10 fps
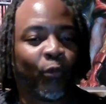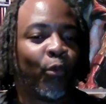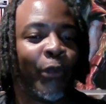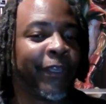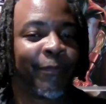
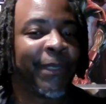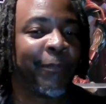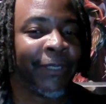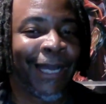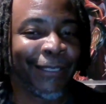wig
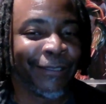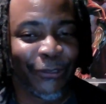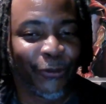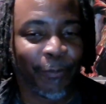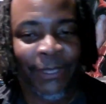people out a
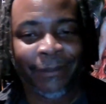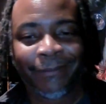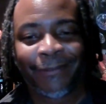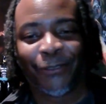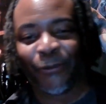little bit,
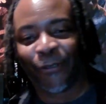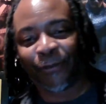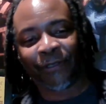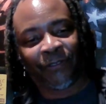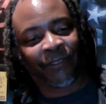
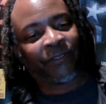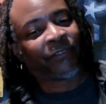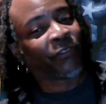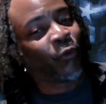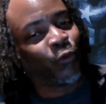because it's
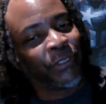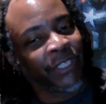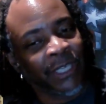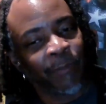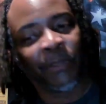so
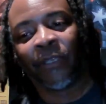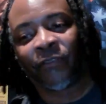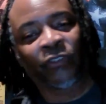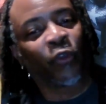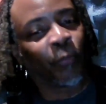deep,
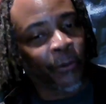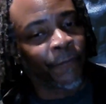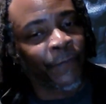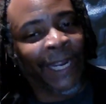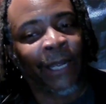it's so
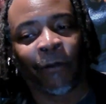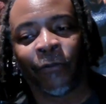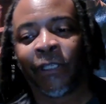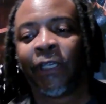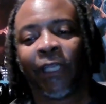profound,